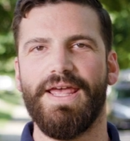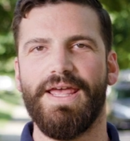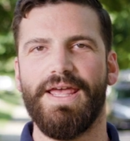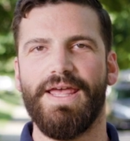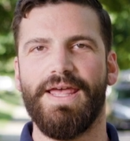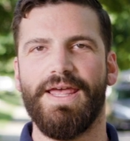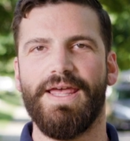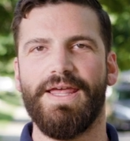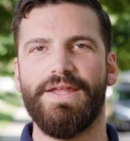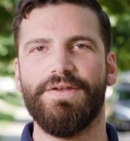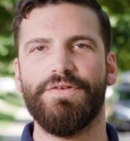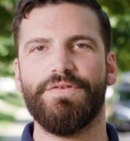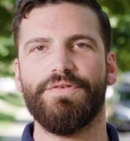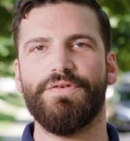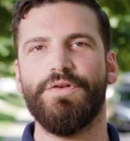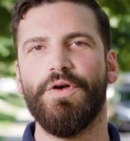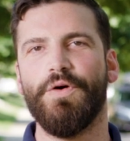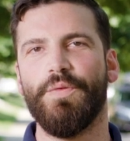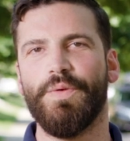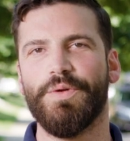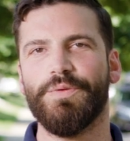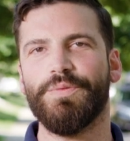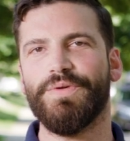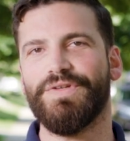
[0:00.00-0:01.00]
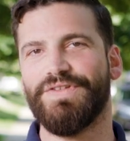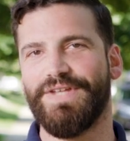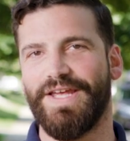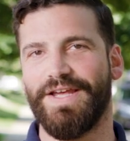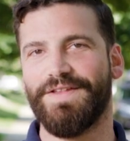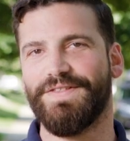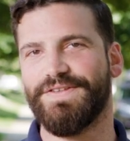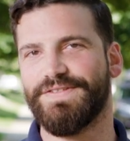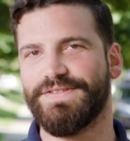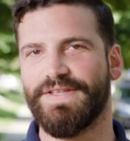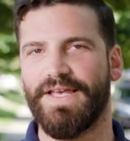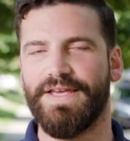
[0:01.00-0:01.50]
and no one would
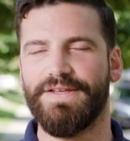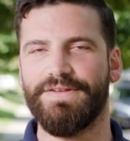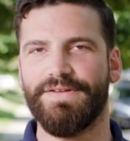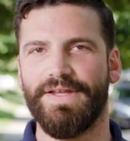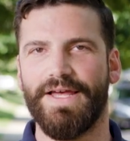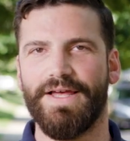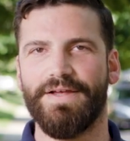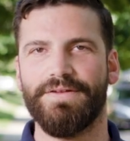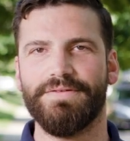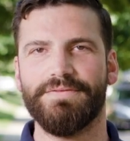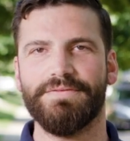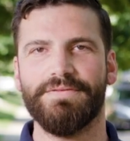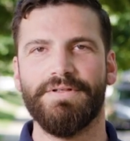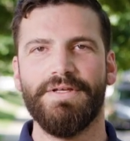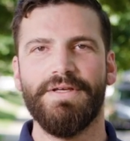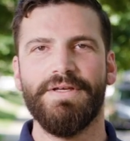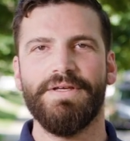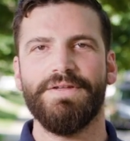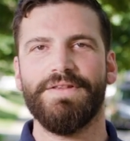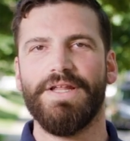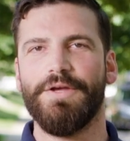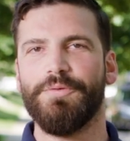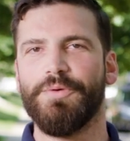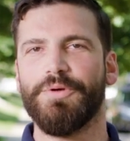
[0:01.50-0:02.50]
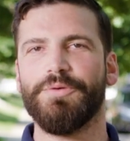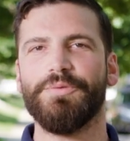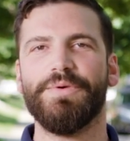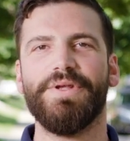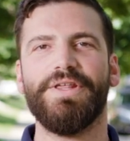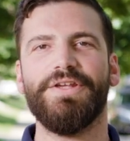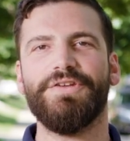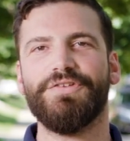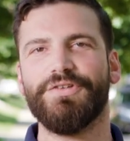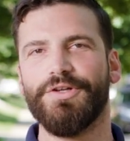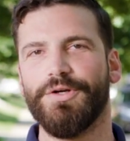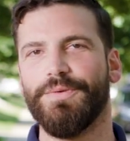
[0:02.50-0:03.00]
take the sign down. They weren't
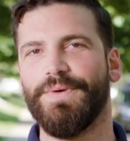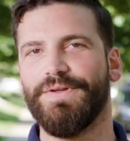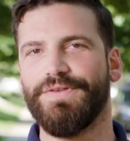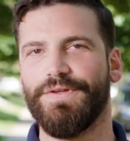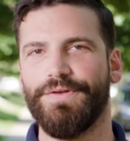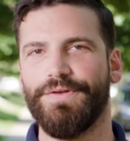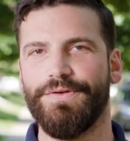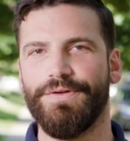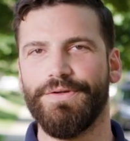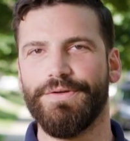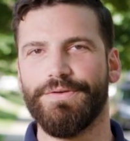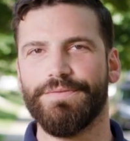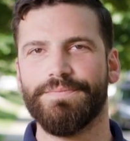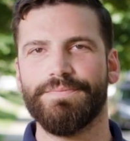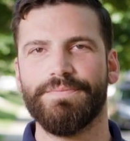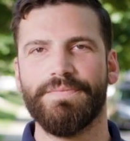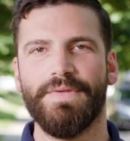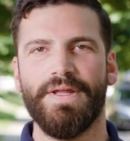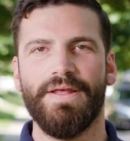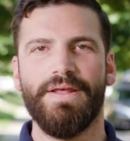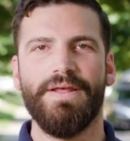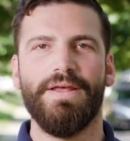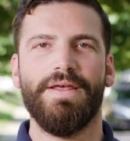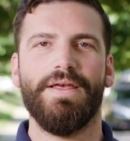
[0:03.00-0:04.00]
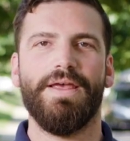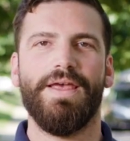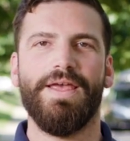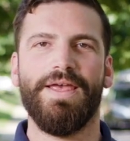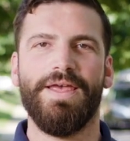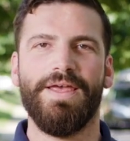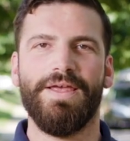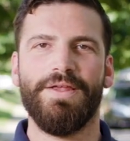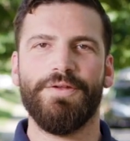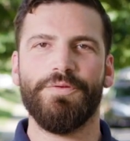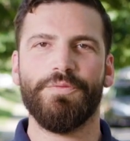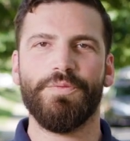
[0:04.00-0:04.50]
really sure what to do.
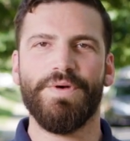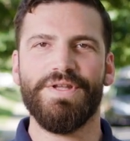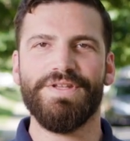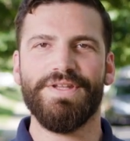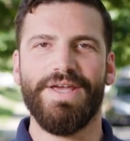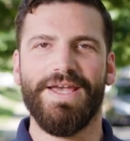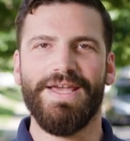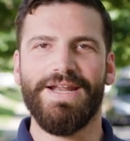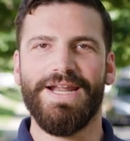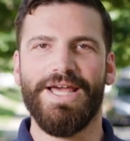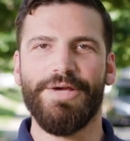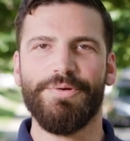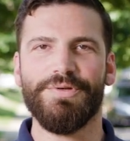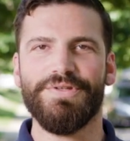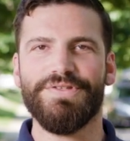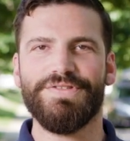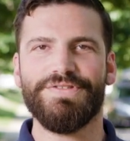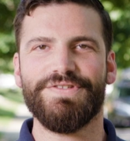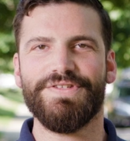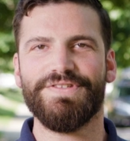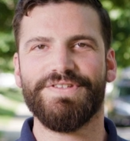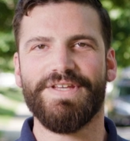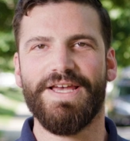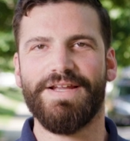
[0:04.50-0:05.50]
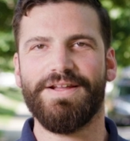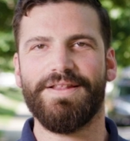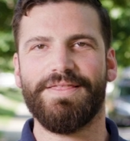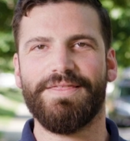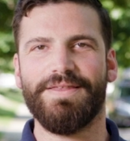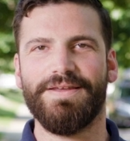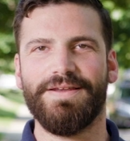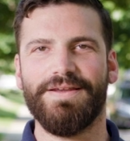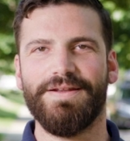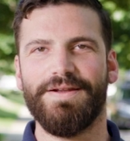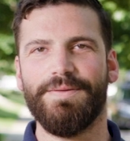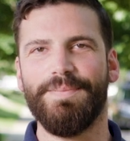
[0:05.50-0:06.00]
And one night I was just kind of
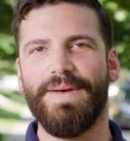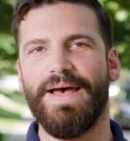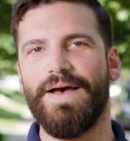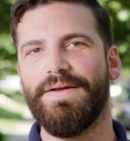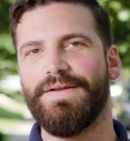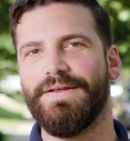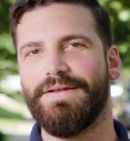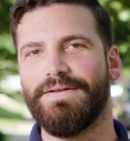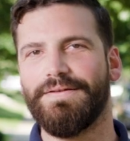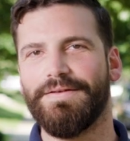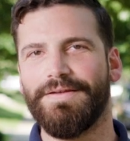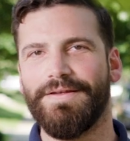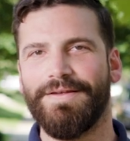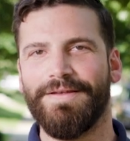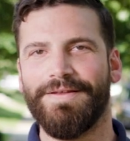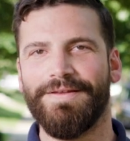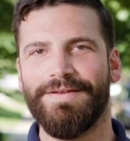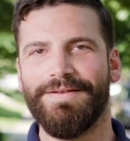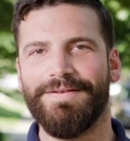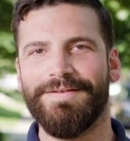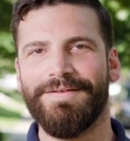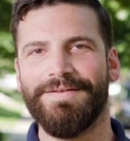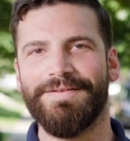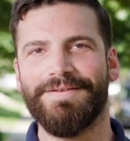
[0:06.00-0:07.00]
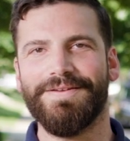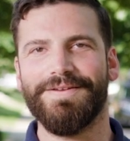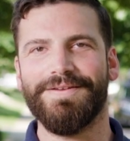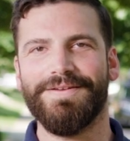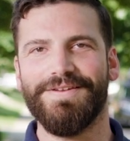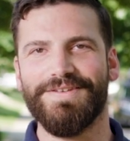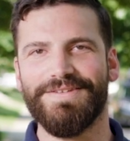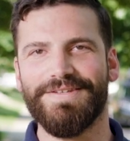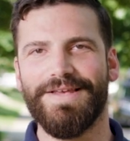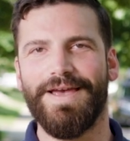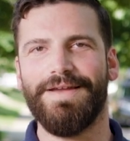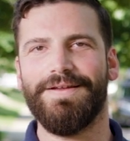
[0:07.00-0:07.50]
thinking about it and
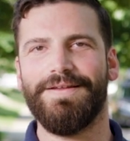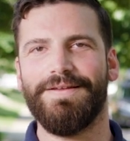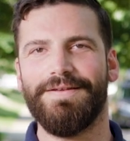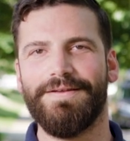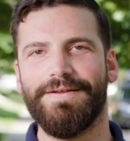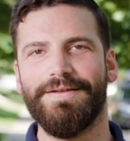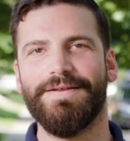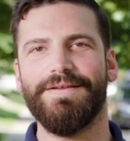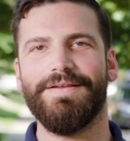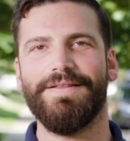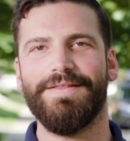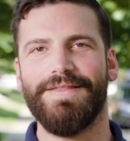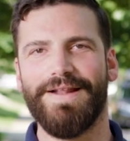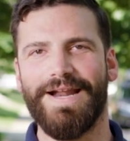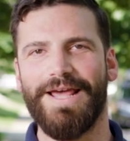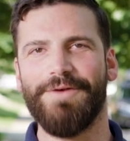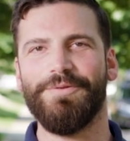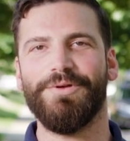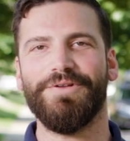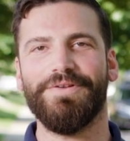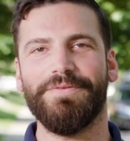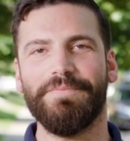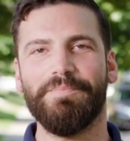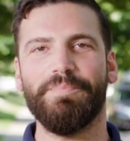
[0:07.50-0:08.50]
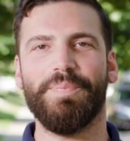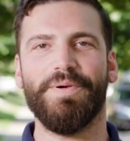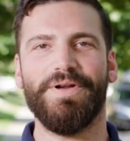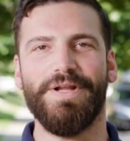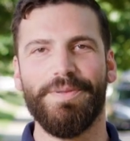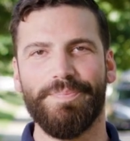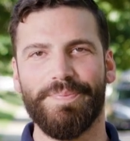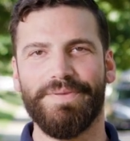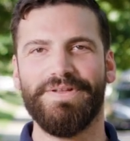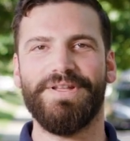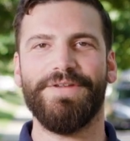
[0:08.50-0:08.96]
decided that I would put up a